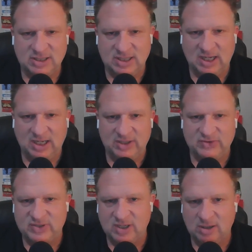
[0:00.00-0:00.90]

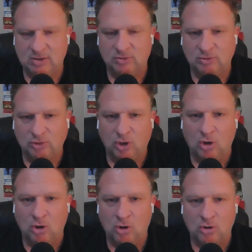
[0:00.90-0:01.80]
days are
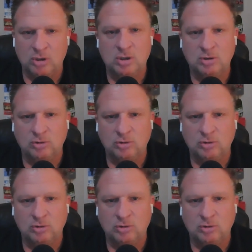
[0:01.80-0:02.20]
long,